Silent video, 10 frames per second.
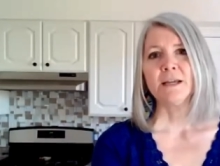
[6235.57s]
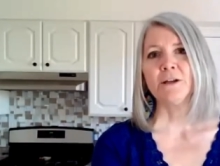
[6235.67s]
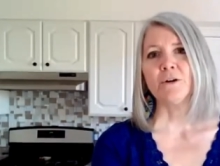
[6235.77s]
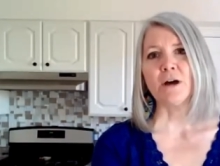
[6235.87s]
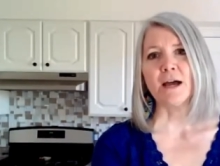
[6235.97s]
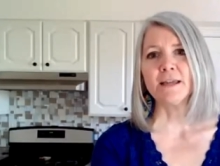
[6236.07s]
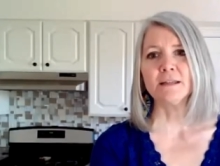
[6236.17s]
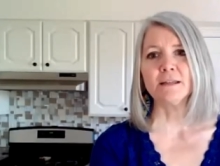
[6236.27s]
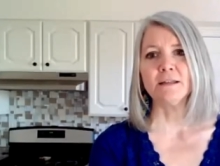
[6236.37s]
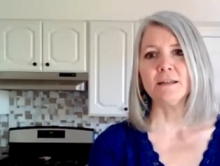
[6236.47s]
you know, I
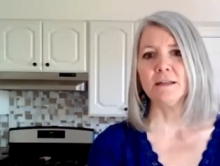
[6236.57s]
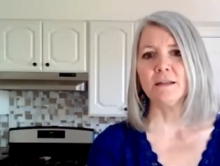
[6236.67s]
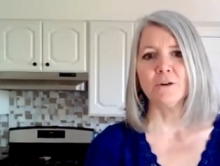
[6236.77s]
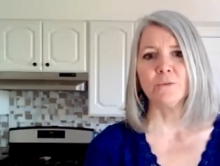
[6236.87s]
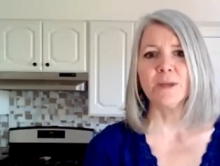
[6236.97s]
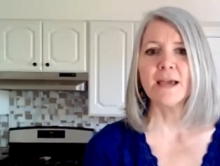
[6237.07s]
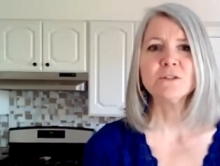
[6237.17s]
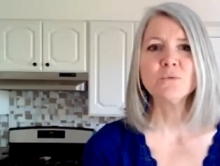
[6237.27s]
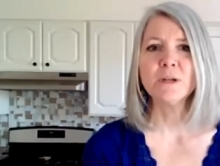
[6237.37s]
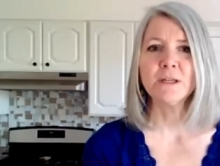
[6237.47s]
can, you know, we
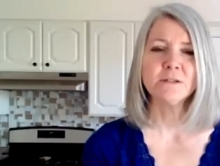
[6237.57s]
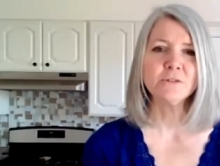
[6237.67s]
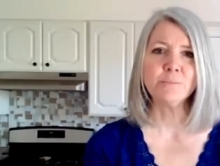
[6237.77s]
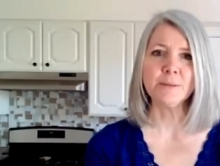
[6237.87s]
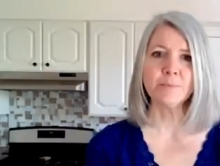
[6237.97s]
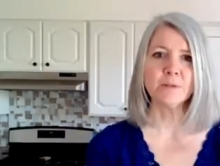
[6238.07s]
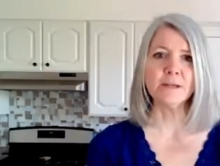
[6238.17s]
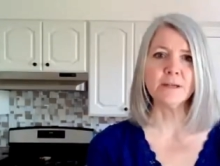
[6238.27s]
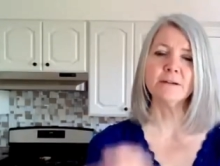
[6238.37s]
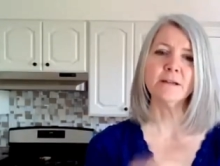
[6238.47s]
had 22 people
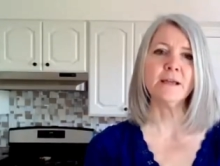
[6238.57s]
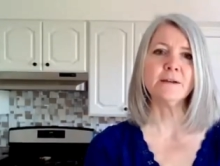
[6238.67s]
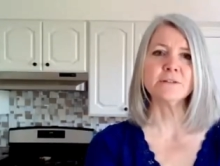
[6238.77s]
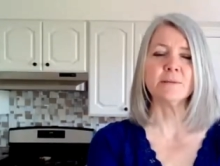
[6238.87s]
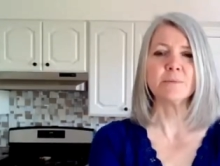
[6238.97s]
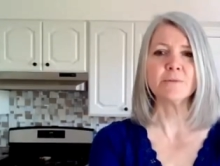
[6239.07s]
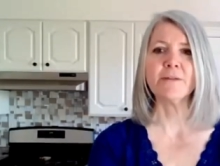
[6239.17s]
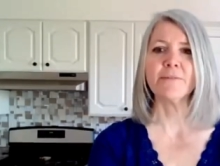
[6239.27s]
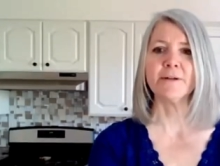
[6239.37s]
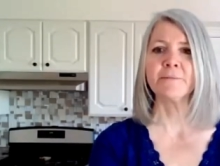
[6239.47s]
on here today or something
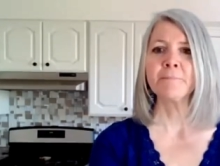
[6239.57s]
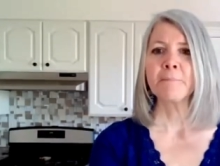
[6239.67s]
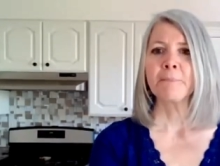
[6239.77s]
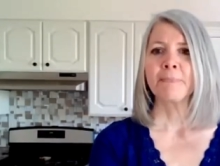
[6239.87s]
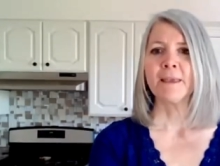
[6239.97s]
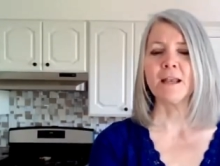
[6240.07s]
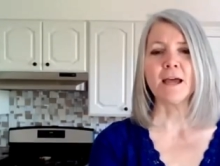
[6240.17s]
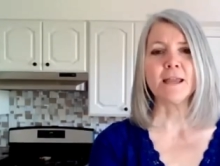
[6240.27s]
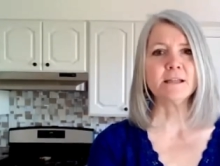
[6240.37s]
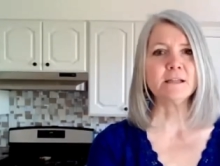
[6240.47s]
around there and
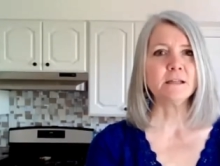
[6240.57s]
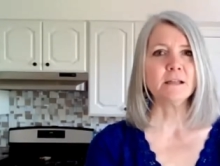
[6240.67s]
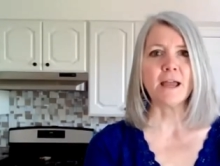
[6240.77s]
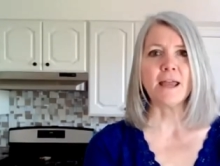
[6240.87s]
i can i